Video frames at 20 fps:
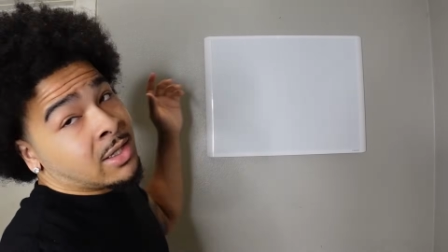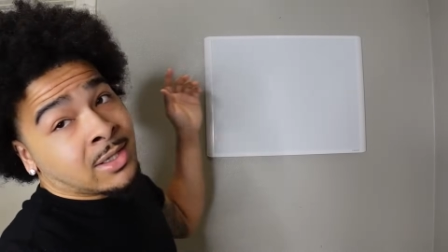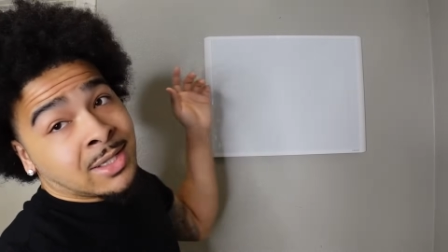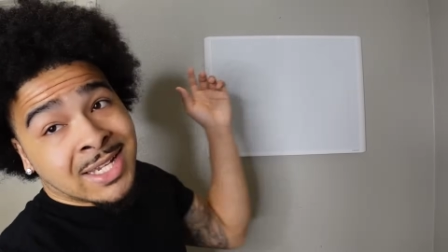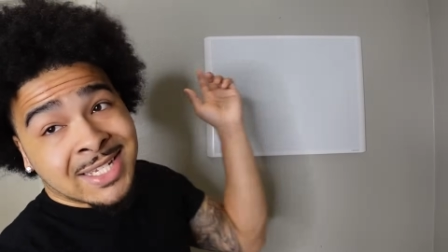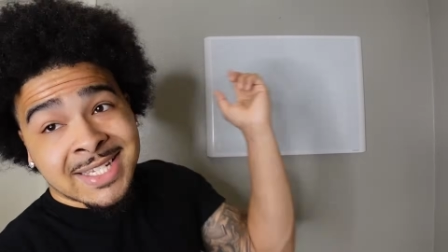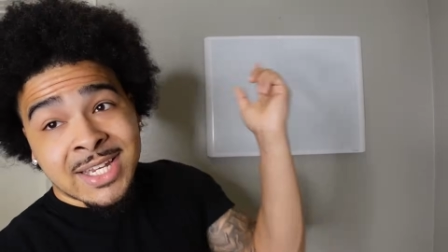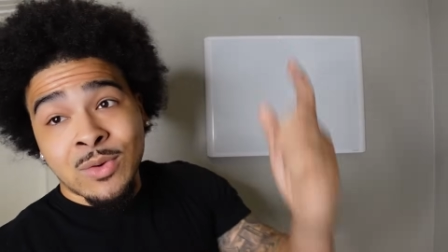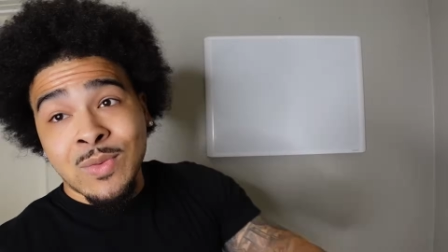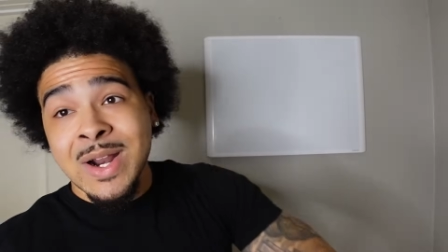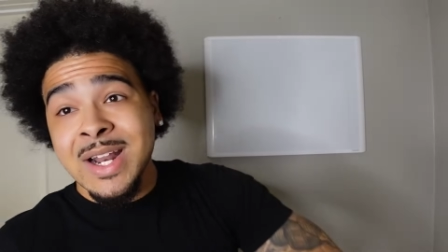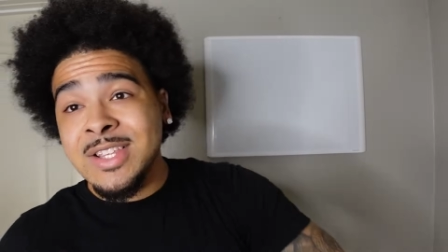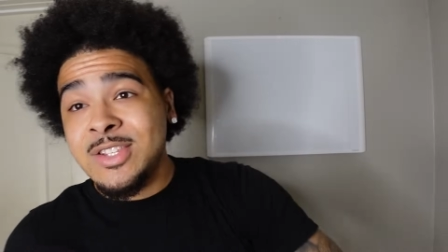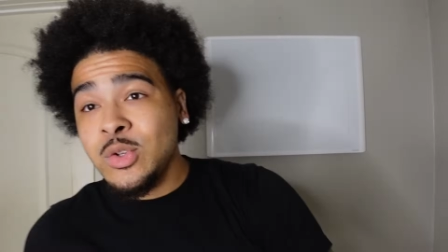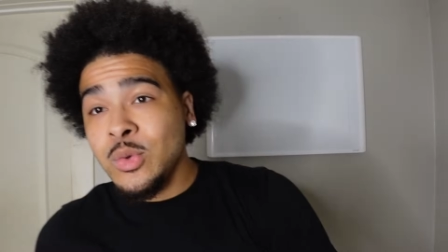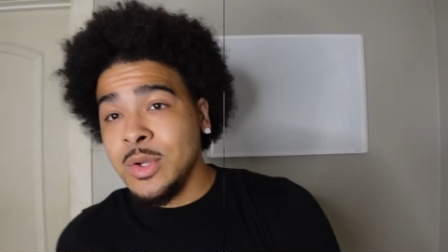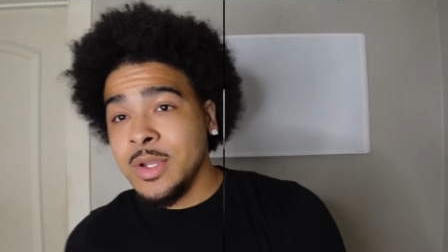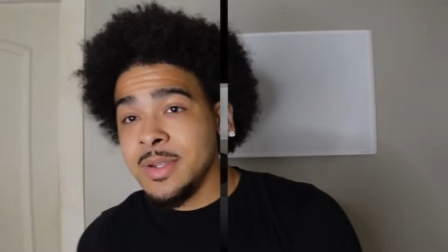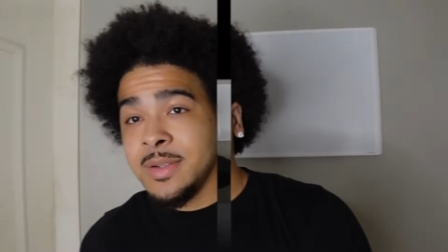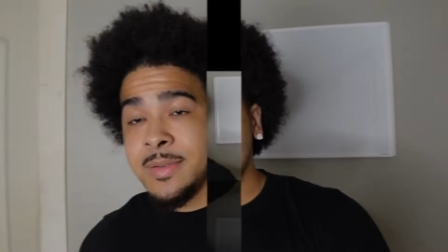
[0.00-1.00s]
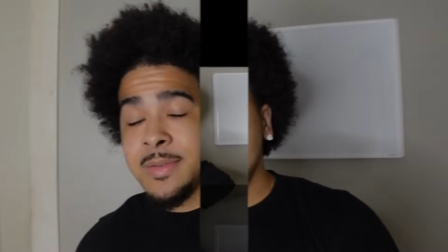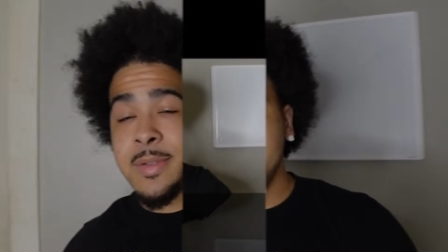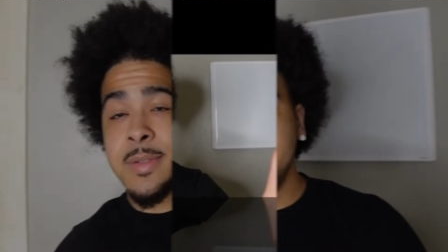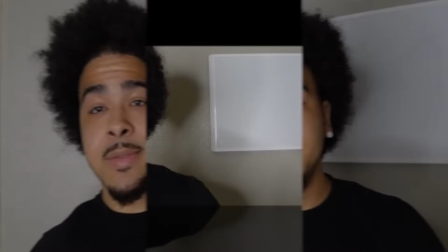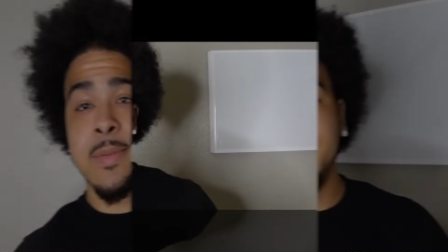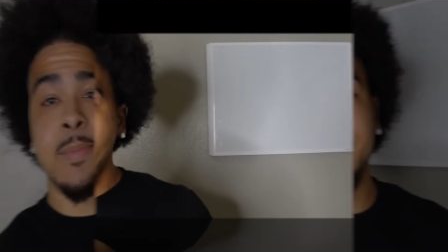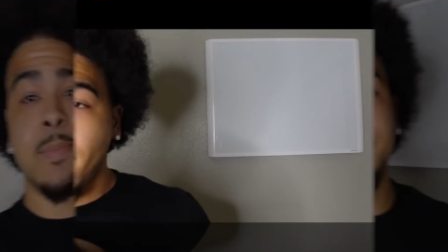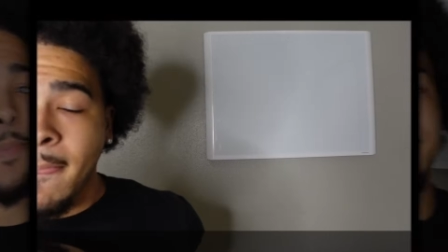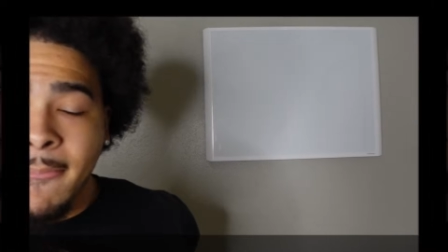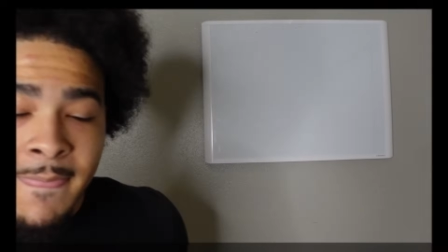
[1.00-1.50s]
Let's get right into it.
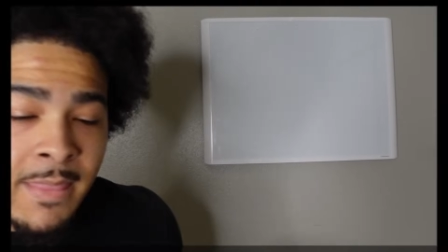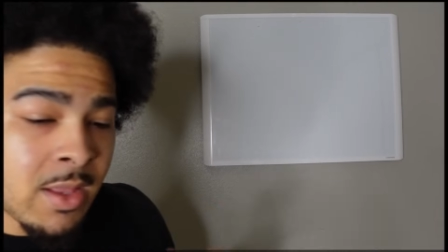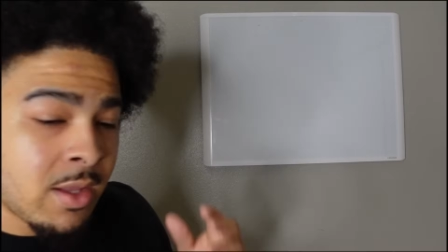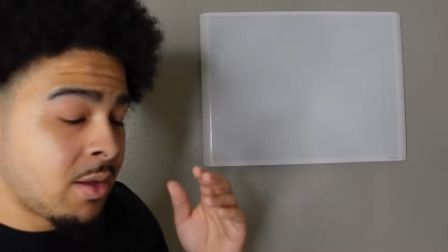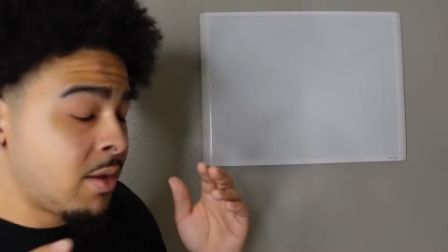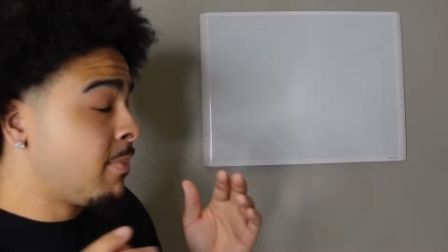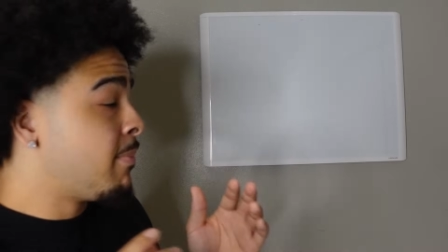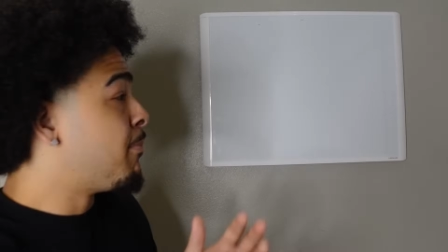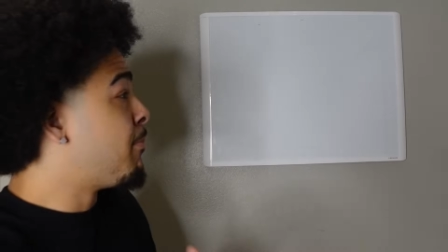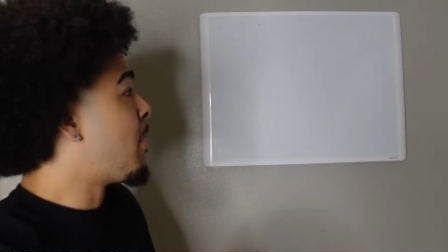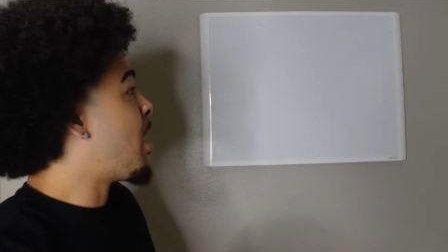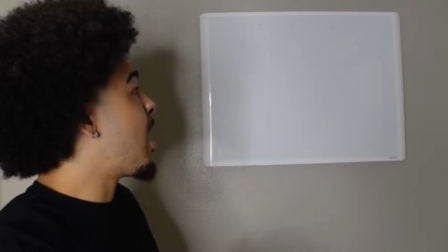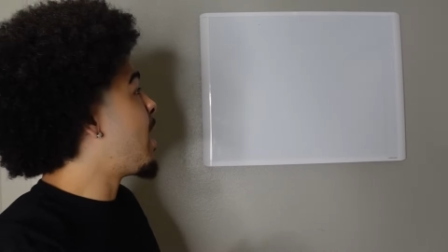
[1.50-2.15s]
All